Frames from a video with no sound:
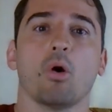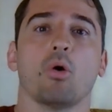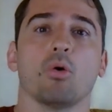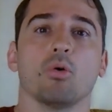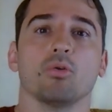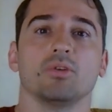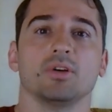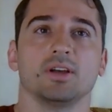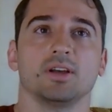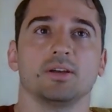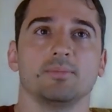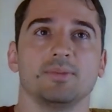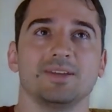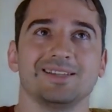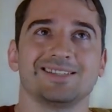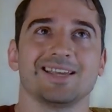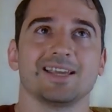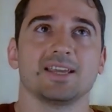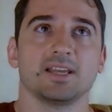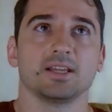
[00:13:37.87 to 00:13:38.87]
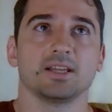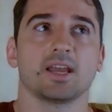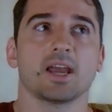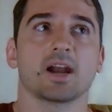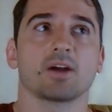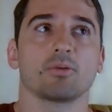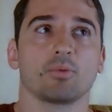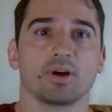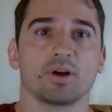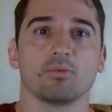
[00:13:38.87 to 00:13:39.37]
all been
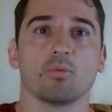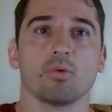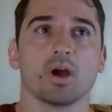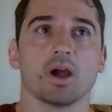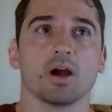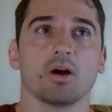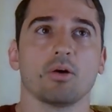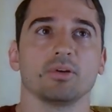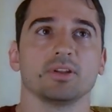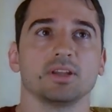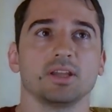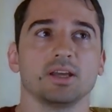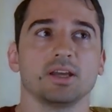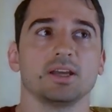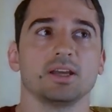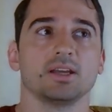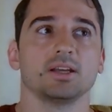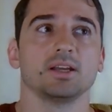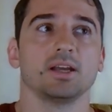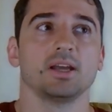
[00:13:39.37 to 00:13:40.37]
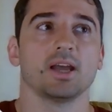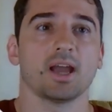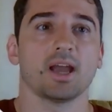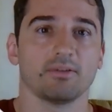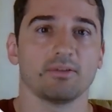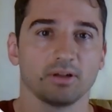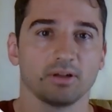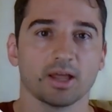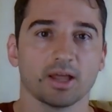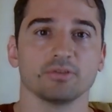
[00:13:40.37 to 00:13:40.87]
taken care very well, and they
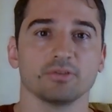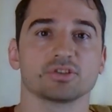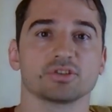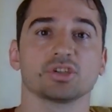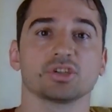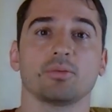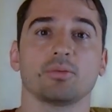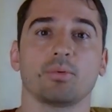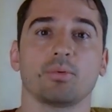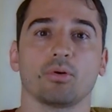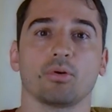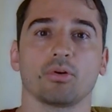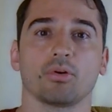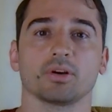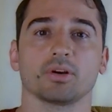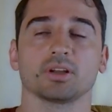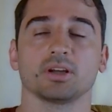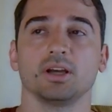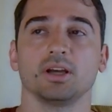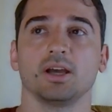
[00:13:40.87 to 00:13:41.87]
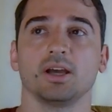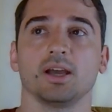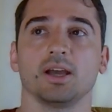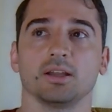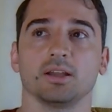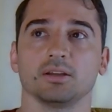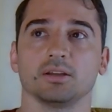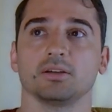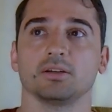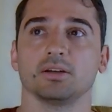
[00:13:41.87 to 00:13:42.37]
have a lot of support
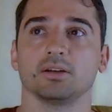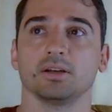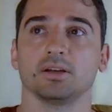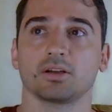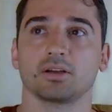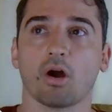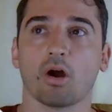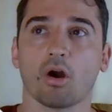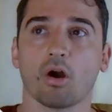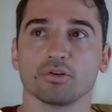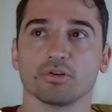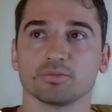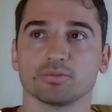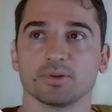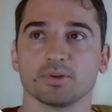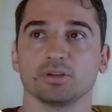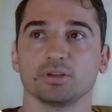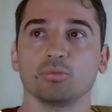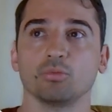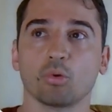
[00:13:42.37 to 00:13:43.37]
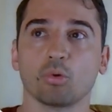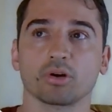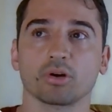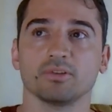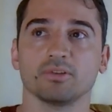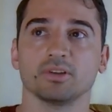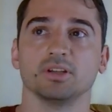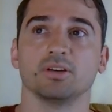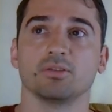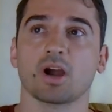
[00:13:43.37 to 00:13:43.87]
and encouragement to
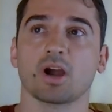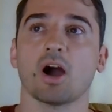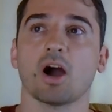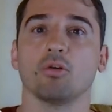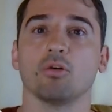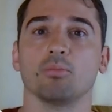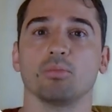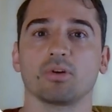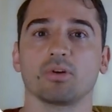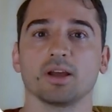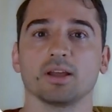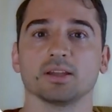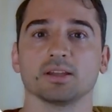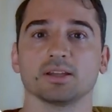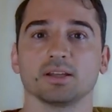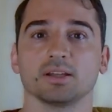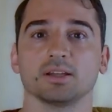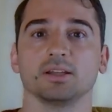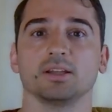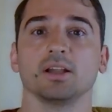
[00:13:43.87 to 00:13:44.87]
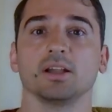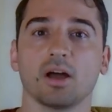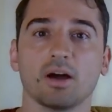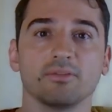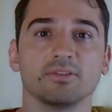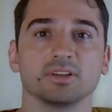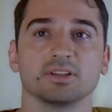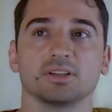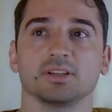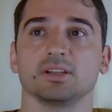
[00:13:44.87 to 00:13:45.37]
work with the Rihao brand, and they
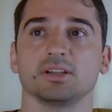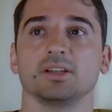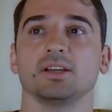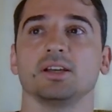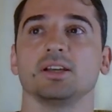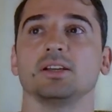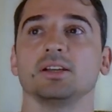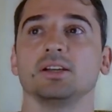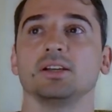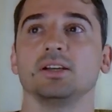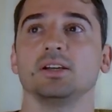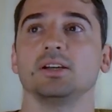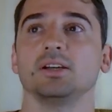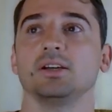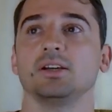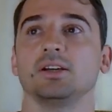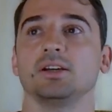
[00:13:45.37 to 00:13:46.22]
love it. And they,